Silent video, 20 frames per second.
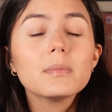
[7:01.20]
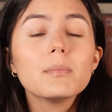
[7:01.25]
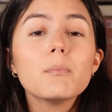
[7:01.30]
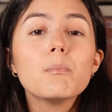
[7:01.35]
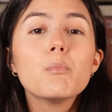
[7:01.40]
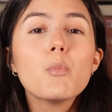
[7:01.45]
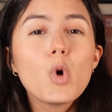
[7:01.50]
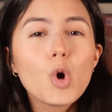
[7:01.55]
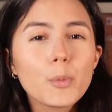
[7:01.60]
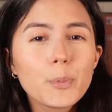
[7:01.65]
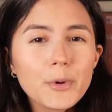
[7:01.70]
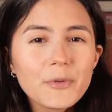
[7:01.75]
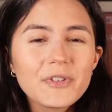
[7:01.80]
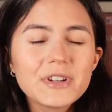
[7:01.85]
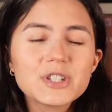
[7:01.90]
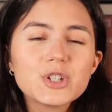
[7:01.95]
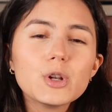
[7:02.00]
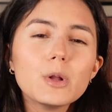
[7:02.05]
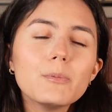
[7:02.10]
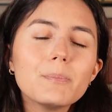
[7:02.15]
More
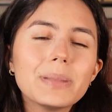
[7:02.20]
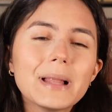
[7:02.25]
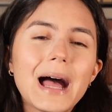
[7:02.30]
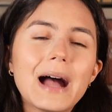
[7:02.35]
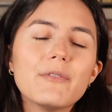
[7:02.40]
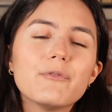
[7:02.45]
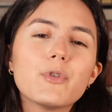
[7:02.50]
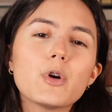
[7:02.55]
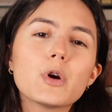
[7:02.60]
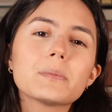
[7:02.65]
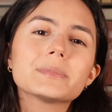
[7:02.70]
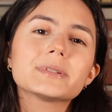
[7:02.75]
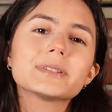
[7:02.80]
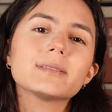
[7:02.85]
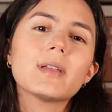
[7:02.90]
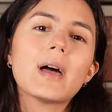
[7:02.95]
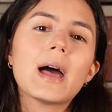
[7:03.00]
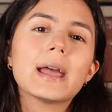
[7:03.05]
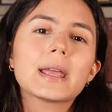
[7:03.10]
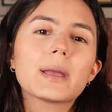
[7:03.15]
professional platforms
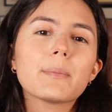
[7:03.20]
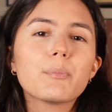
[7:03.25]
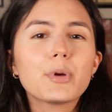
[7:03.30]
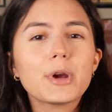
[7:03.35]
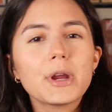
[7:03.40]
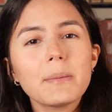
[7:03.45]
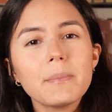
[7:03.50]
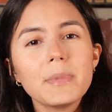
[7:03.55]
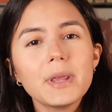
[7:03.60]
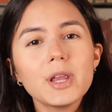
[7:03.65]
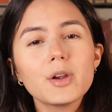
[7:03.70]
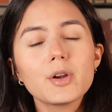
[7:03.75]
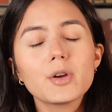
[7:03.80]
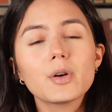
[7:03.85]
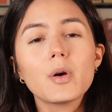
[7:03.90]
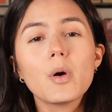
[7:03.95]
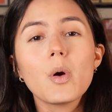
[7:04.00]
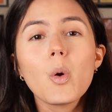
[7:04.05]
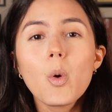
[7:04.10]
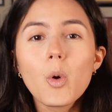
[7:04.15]
like
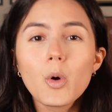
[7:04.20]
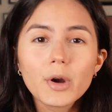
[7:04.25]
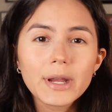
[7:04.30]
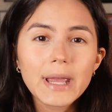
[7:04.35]
Premiere or